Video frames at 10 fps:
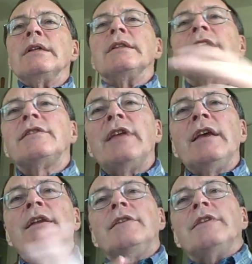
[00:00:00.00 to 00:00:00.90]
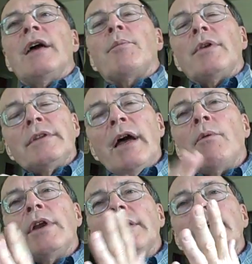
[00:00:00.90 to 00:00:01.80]
Let's take an example. Now
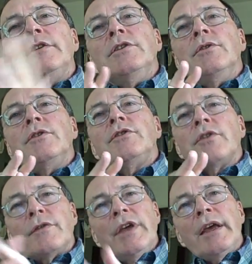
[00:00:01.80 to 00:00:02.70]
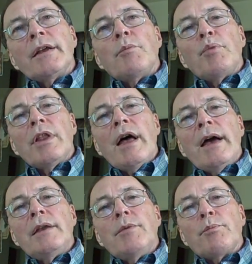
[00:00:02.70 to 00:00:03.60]
what I'd like to do is sort of take an
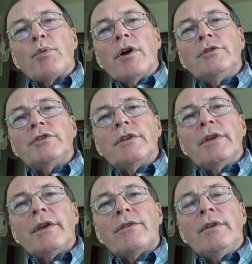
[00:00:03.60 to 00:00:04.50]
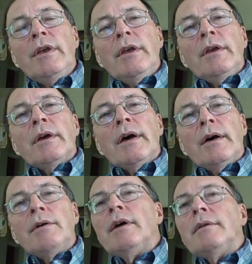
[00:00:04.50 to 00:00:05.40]
applied approach to this.
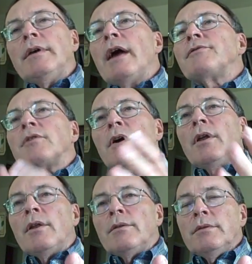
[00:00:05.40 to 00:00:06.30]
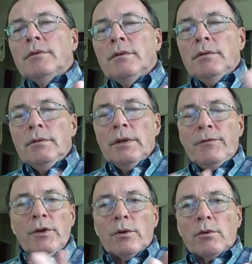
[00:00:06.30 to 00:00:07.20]
After all,
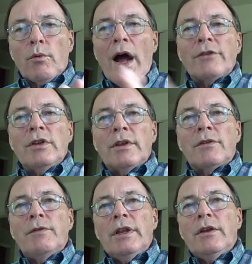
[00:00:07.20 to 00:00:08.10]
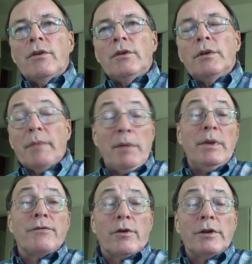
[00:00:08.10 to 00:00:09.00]
if you're watching this video, it may
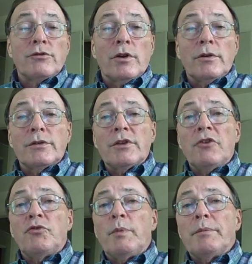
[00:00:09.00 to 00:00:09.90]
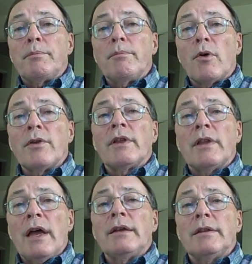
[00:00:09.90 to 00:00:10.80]
be for Intro to Soc, but more than
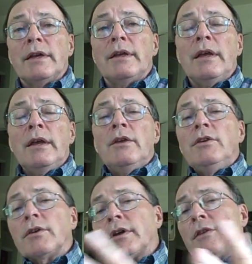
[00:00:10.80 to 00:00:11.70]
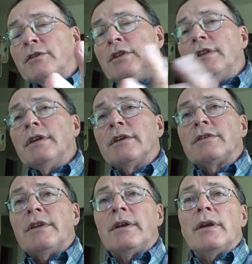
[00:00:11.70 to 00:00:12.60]
likely, you're going to see
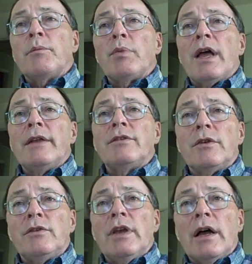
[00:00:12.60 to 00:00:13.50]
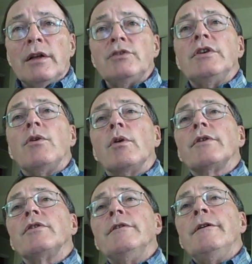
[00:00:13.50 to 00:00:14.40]
this in an applied sociology course.